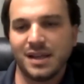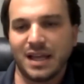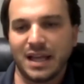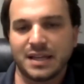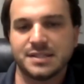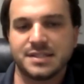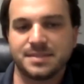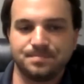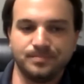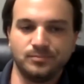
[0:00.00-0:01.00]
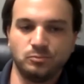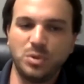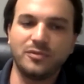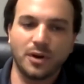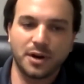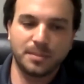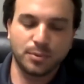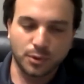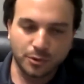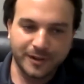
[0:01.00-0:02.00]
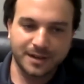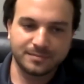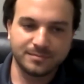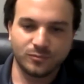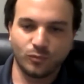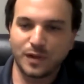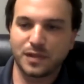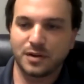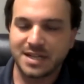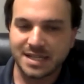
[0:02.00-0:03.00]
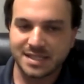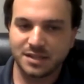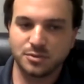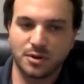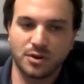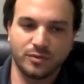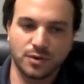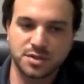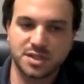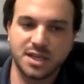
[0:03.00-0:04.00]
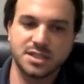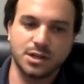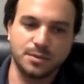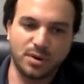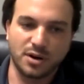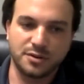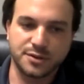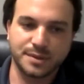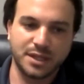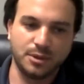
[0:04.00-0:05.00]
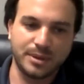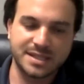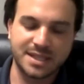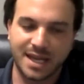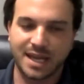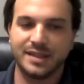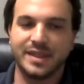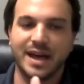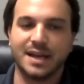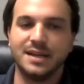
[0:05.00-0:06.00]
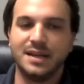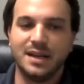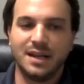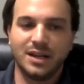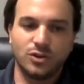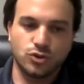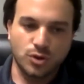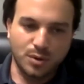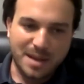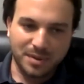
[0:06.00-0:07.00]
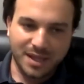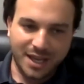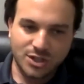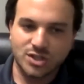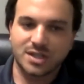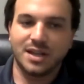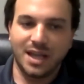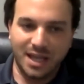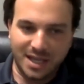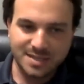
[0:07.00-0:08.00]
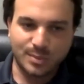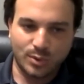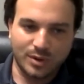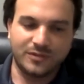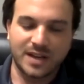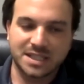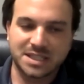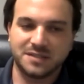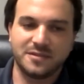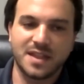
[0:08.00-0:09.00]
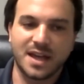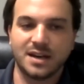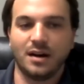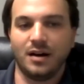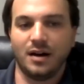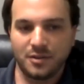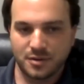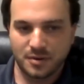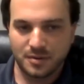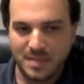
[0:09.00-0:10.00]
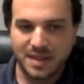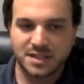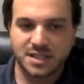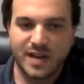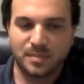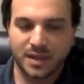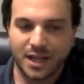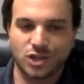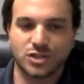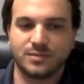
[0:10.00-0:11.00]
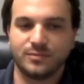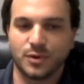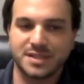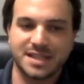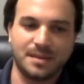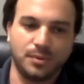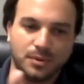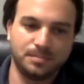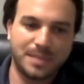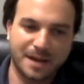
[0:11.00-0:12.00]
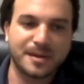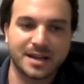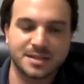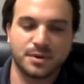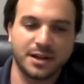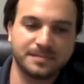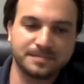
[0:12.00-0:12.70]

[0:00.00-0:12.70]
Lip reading: Is we've already proven with our testing through our universities and our partners at the USDA that drone application is more effective than other methods of application, for example, backpack spraying.